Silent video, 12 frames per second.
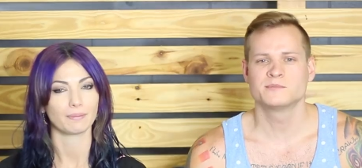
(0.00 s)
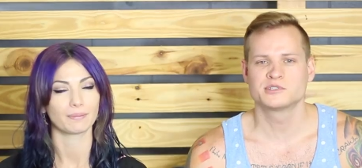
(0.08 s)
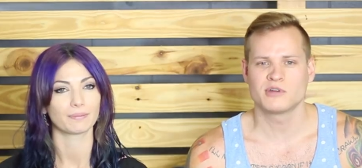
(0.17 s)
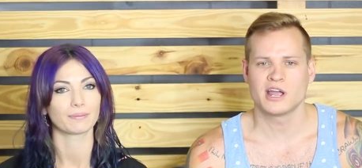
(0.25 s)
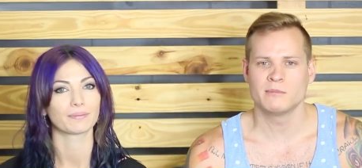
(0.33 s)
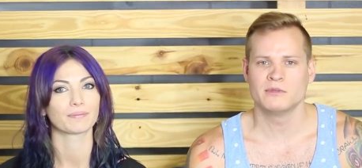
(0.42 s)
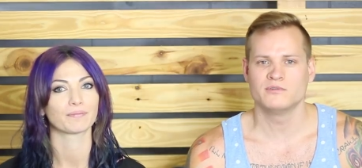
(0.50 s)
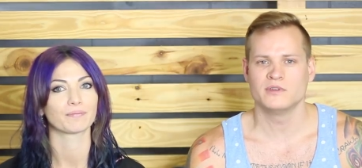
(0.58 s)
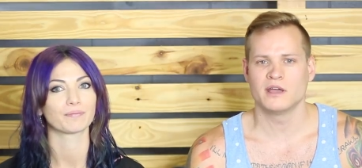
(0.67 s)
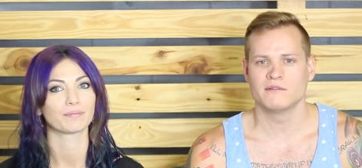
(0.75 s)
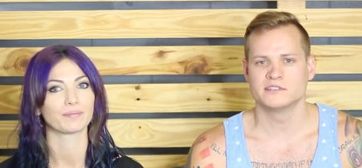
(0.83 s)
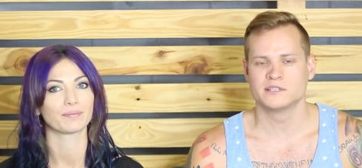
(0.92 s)
Speaker 1: subscribe if
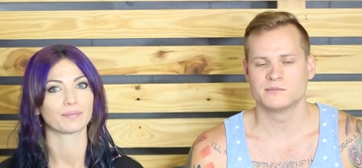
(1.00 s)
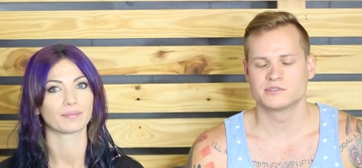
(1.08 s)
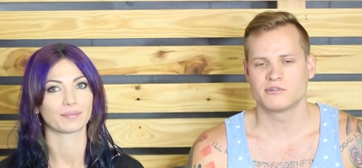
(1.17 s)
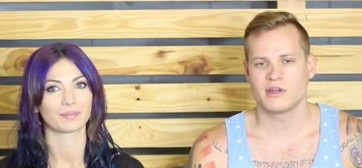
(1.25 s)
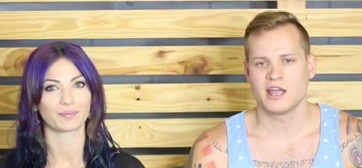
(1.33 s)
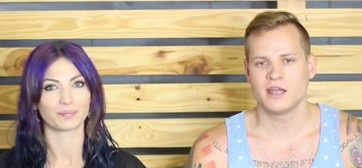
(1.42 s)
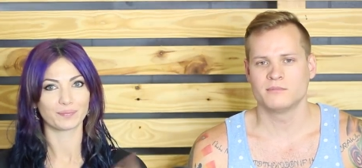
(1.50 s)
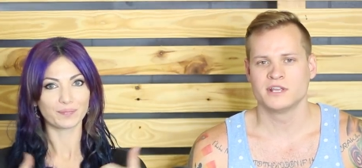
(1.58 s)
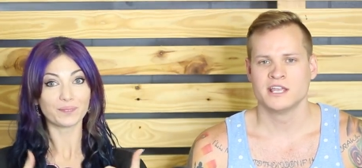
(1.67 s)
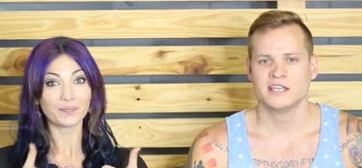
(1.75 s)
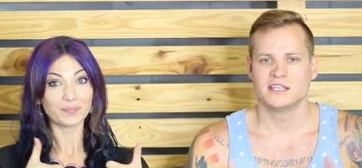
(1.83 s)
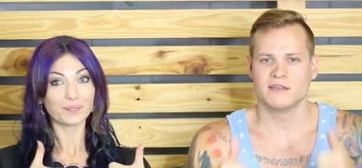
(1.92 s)
you haven't subscribed.
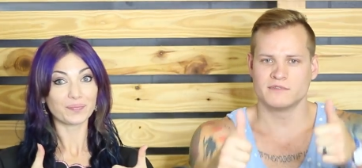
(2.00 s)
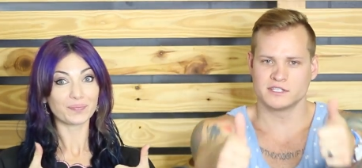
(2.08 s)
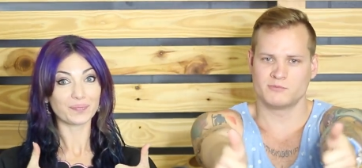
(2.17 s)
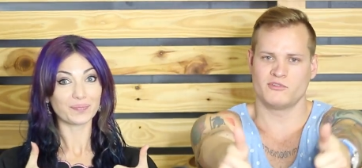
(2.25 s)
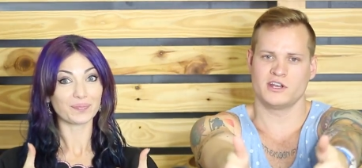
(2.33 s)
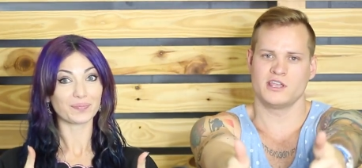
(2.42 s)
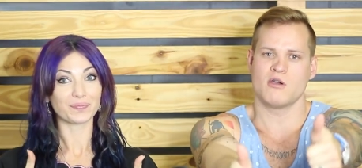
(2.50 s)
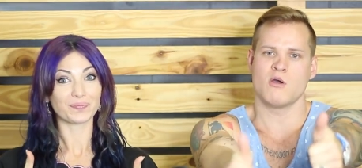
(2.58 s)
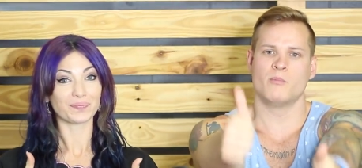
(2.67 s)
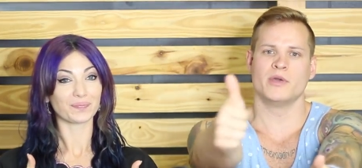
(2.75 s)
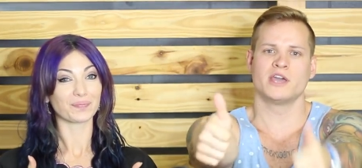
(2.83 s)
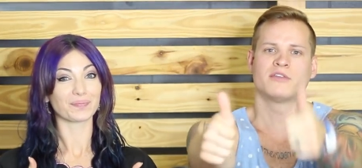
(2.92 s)
Give this video
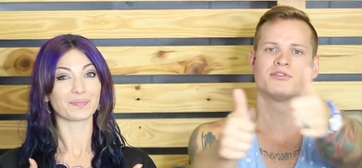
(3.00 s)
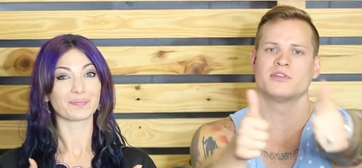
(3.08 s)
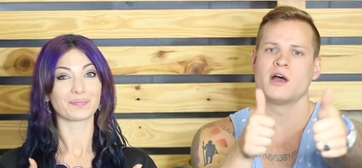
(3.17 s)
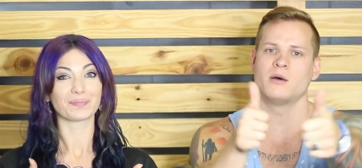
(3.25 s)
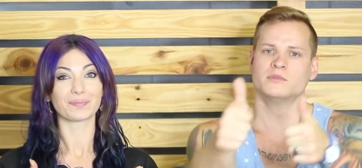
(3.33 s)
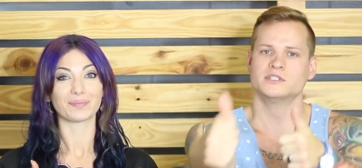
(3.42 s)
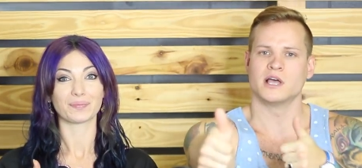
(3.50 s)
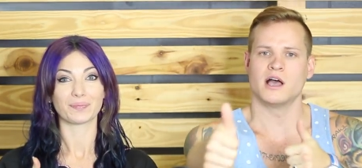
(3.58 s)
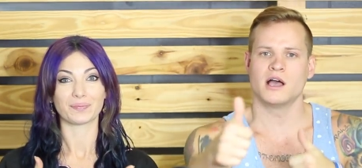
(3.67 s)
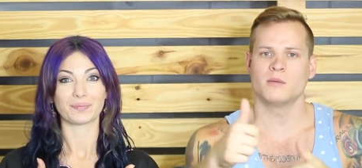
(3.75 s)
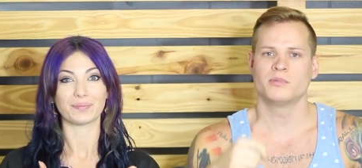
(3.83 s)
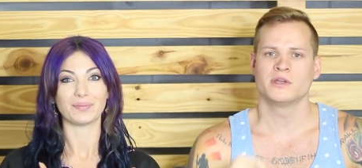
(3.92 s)
a big thumbs
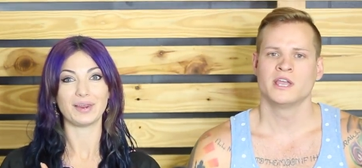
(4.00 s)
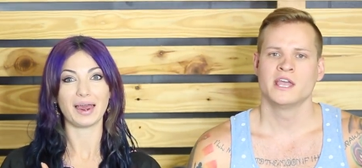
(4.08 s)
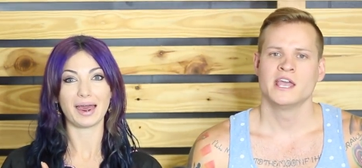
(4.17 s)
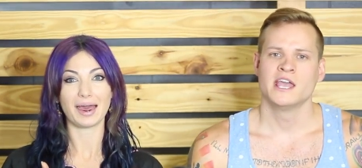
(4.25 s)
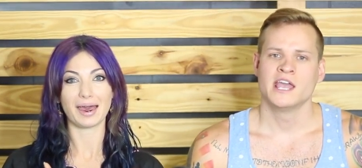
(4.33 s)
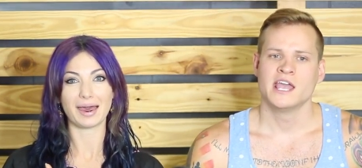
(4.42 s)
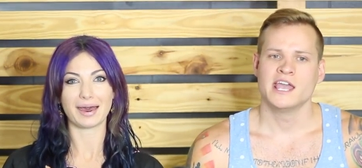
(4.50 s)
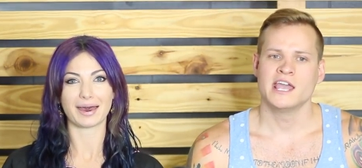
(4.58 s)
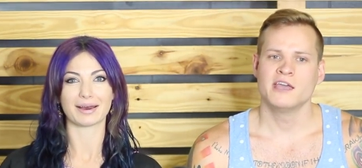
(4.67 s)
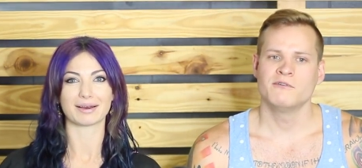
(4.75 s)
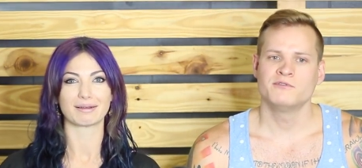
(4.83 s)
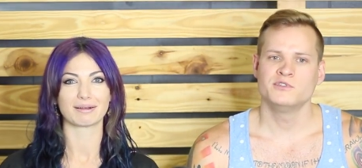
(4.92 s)
up. Yeah.
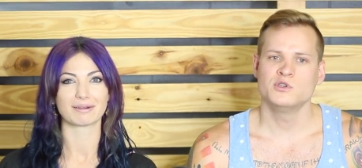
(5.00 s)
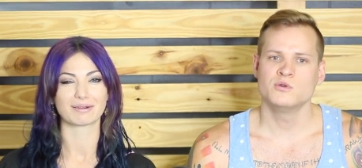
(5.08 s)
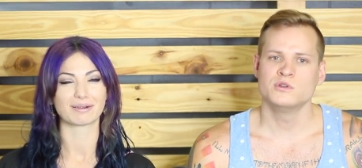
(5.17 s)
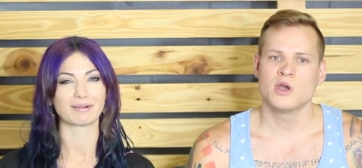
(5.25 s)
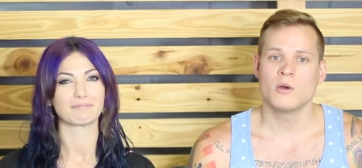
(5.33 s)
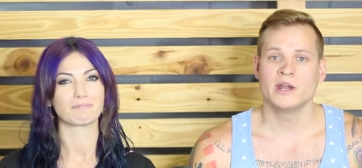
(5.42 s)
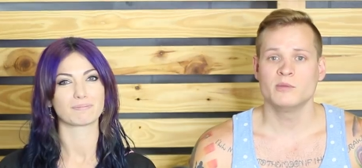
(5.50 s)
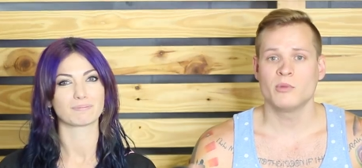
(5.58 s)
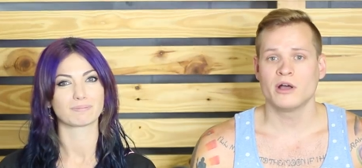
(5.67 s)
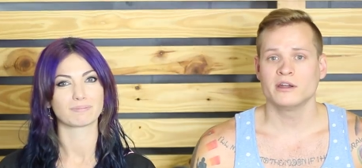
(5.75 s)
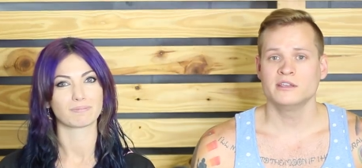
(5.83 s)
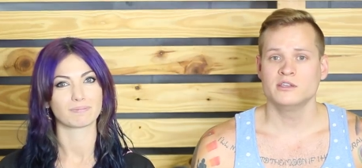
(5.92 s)
If you know
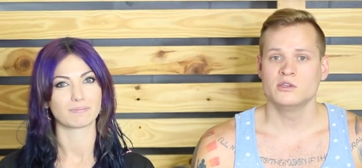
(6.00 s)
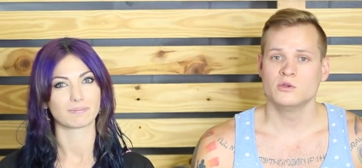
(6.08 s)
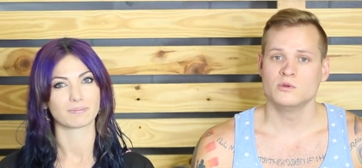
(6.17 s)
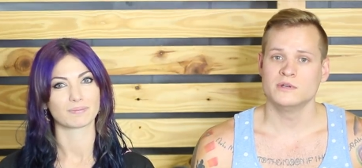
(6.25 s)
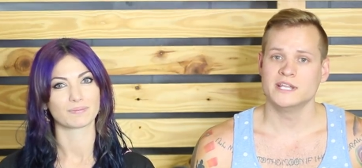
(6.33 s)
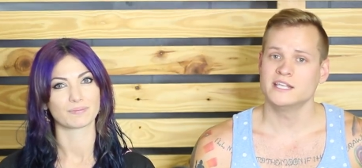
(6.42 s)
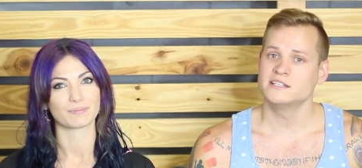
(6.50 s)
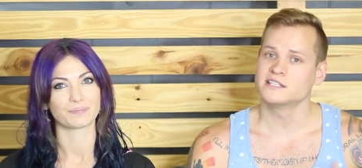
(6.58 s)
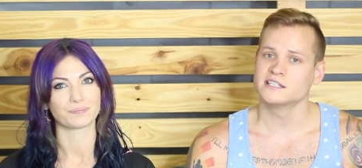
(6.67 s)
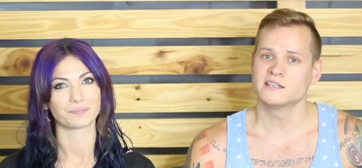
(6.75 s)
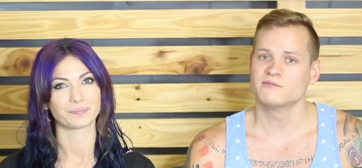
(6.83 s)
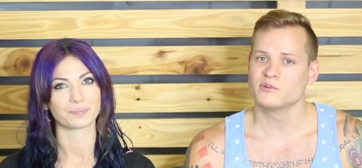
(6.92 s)
anybody who needs
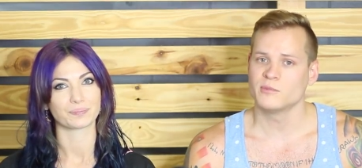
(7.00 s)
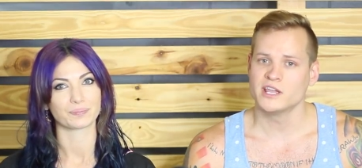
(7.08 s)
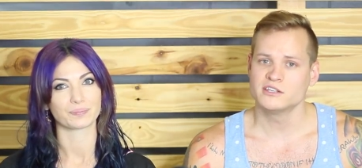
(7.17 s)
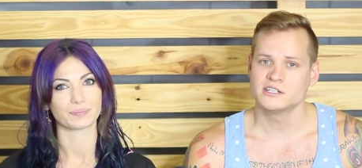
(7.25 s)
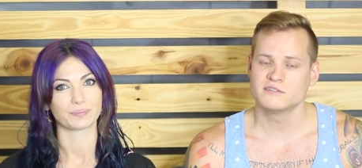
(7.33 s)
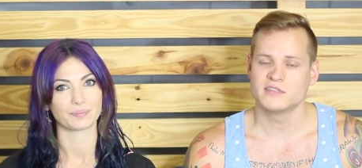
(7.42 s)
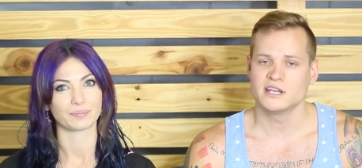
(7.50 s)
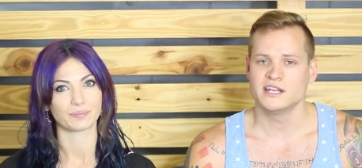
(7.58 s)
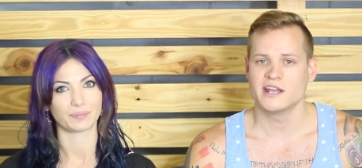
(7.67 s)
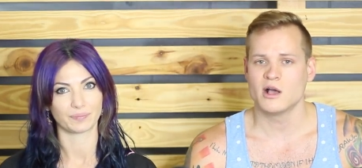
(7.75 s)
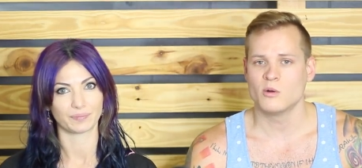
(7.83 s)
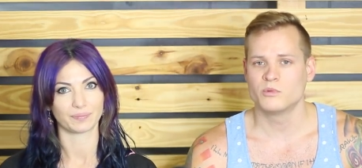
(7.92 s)
this information, if they
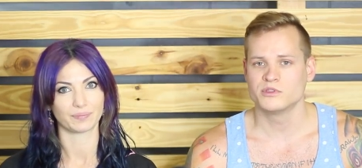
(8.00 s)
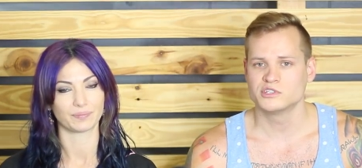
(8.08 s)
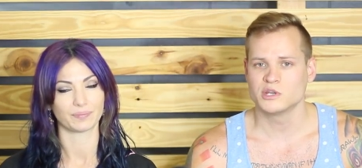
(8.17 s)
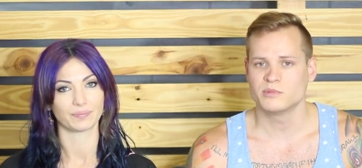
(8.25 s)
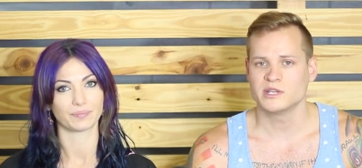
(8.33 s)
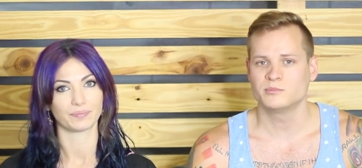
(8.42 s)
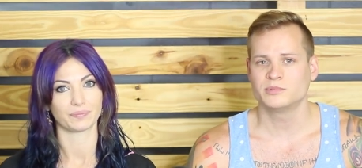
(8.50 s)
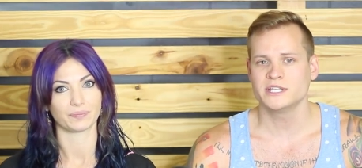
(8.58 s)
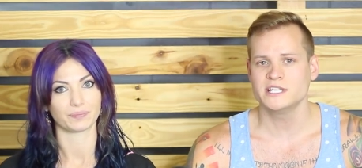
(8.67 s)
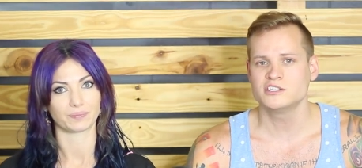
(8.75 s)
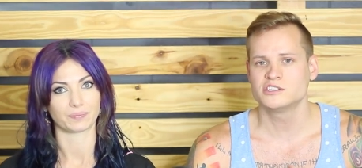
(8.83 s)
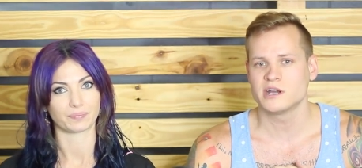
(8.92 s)
need help with shipping,
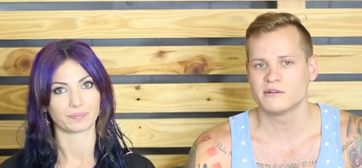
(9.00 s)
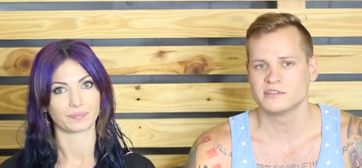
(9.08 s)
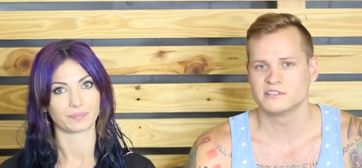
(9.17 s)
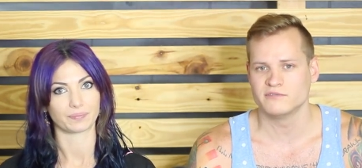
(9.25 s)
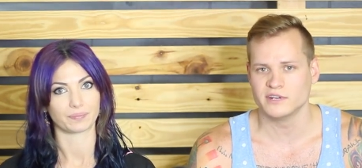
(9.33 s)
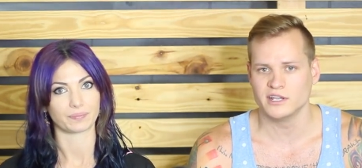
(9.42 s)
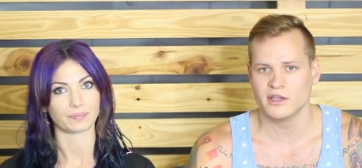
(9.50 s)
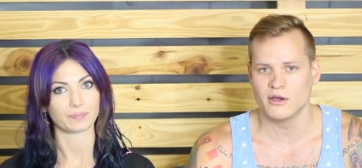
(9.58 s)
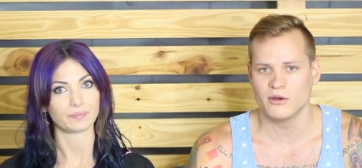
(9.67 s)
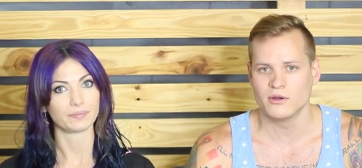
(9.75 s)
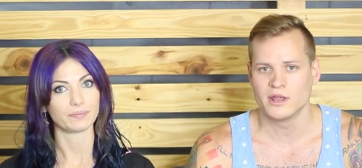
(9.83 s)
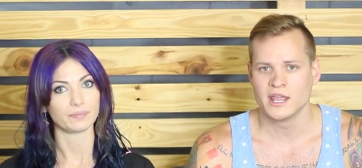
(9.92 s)
please share this
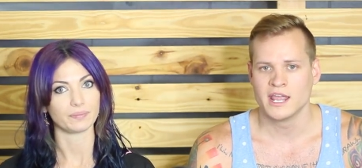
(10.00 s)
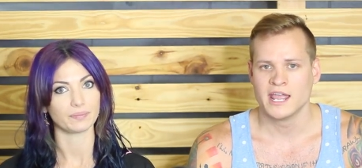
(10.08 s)
video